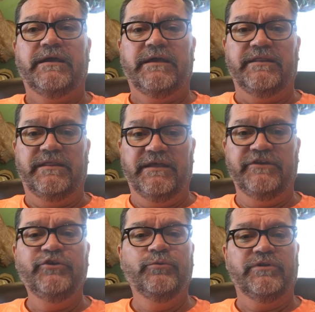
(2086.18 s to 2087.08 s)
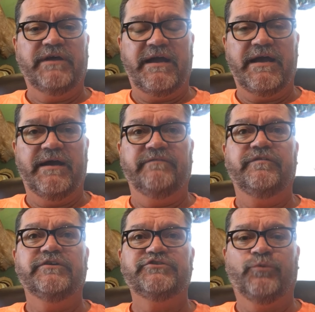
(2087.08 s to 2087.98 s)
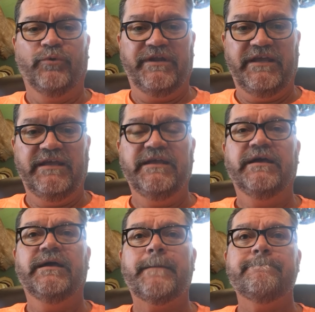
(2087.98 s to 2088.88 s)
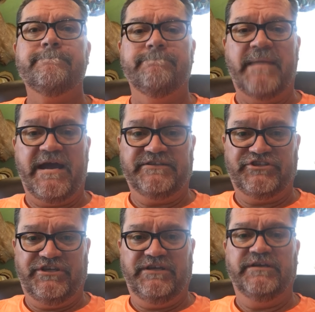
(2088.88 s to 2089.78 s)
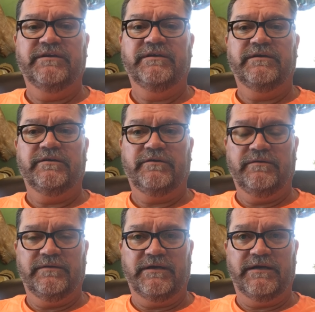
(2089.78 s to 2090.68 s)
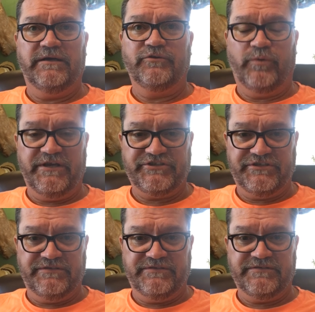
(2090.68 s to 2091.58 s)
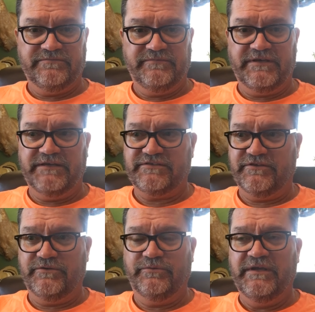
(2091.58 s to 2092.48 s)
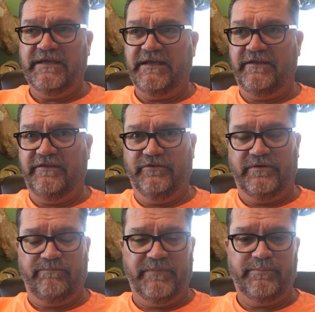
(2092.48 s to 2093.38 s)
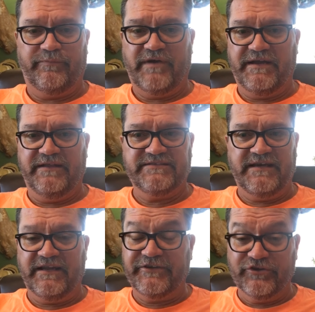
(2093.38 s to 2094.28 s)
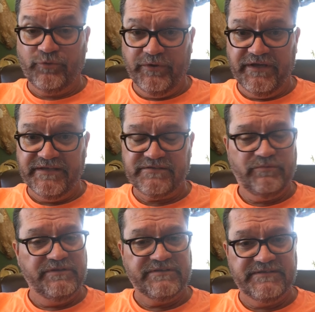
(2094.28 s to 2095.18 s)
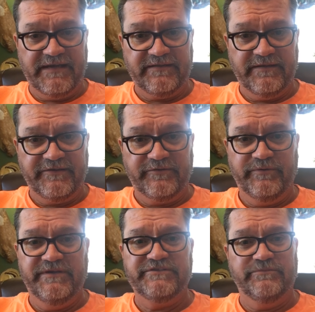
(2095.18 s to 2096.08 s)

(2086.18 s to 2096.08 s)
Then you will have 20 matching questions. Okay, so you'll be provided, it's kind of like your quiz. Well, it's exactly like your quiz.